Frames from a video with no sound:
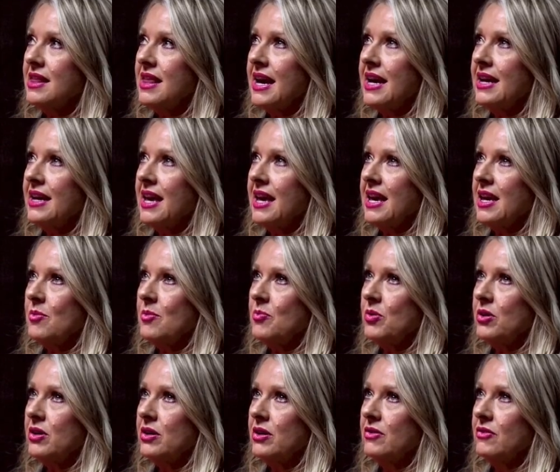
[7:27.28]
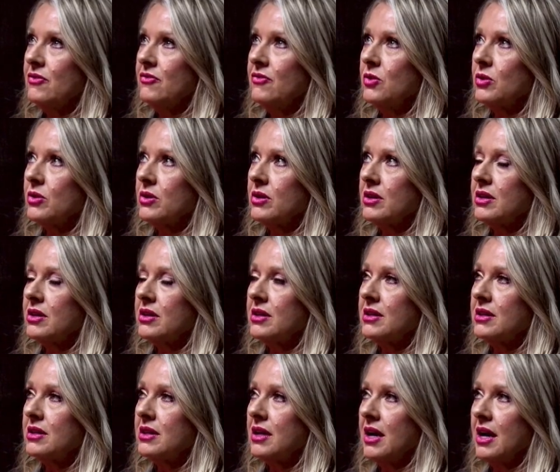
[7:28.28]
that camper
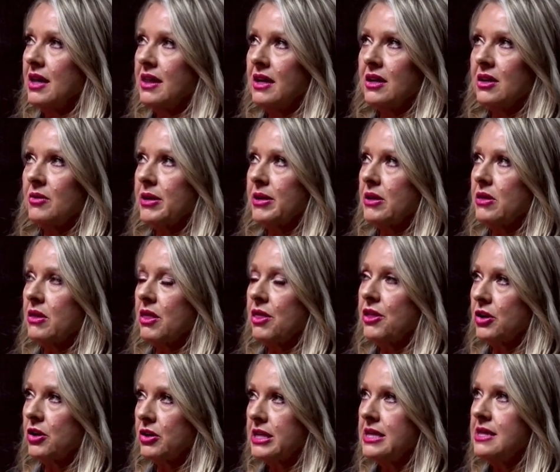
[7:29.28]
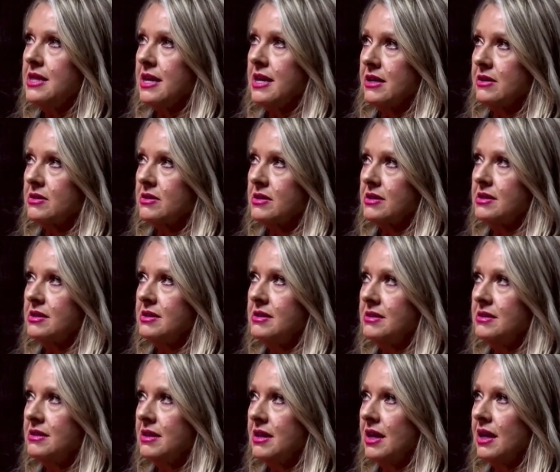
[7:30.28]
for I think around thirty thousand,